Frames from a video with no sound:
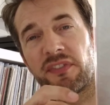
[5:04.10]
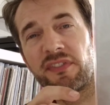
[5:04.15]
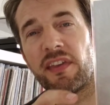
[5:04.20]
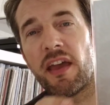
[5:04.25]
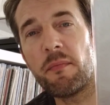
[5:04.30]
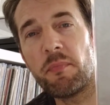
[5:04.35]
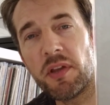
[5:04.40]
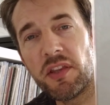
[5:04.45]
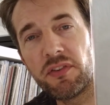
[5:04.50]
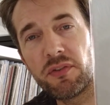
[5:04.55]

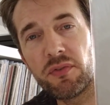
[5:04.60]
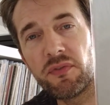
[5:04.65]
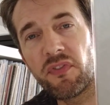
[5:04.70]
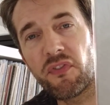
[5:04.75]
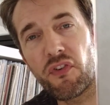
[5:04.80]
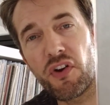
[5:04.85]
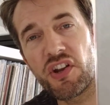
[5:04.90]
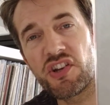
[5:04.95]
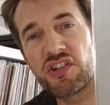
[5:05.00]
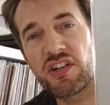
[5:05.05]
step into
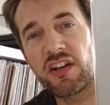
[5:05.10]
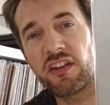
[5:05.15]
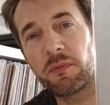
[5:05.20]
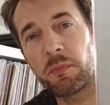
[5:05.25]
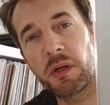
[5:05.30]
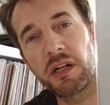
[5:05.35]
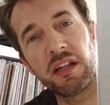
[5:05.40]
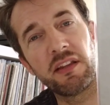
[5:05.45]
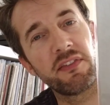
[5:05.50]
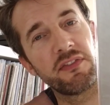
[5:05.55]
free jazz
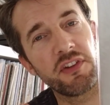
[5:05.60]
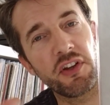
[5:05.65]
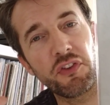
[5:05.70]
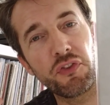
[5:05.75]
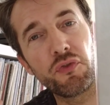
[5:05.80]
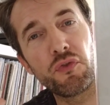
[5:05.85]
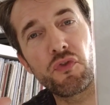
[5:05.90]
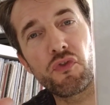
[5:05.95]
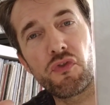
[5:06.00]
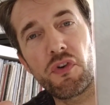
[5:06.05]
but is
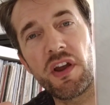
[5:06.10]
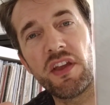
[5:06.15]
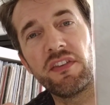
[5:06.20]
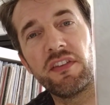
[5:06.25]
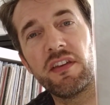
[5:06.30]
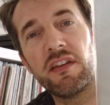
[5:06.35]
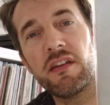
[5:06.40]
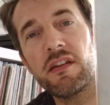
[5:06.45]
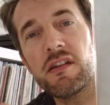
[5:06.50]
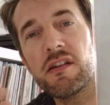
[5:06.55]
not too
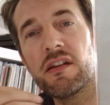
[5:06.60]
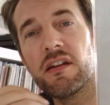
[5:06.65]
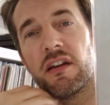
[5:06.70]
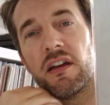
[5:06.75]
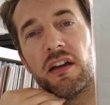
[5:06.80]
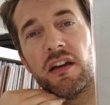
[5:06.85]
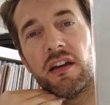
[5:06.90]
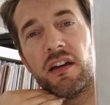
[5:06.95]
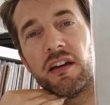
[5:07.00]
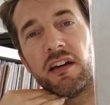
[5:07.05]
crazy,
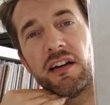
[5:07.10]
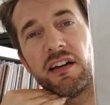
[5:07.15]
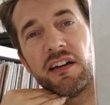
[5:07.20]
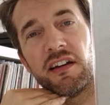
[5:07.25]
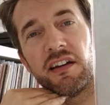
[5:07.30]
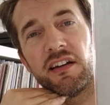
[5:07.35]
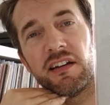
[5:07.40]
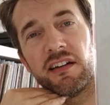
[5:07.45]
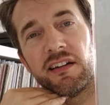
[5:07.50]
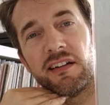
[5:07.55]

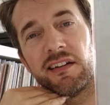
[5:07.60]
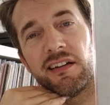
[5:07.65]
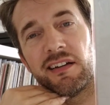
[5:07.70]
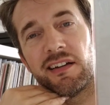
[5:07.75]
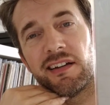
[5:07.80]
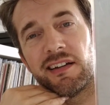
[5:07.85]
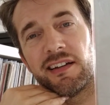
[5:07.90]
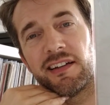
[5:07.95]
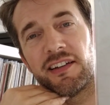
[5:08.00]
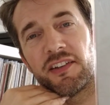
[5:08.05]

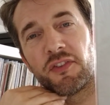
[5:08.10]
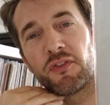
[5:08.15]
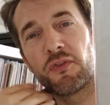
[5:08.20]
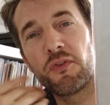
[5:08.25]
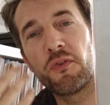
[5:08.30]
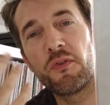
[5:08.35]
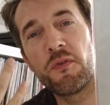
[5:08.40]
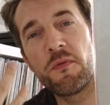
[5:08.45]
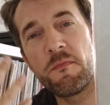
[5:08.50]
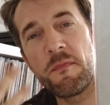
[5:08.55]

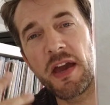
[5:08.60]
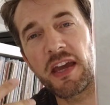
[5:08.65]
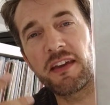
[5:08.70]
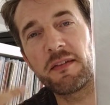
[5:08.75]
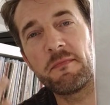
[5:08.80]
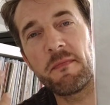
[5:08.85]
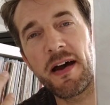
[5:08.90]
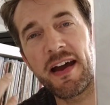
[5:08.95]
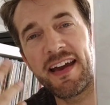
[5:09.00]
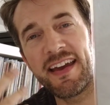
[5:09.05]
to
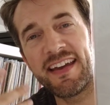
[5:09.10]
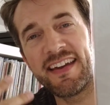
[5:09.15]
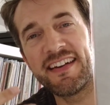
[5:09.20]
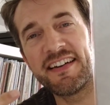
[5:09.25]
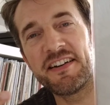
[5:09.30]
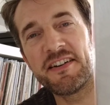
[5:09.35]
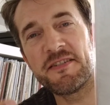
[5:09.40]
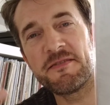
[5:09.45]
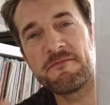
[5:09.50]
make my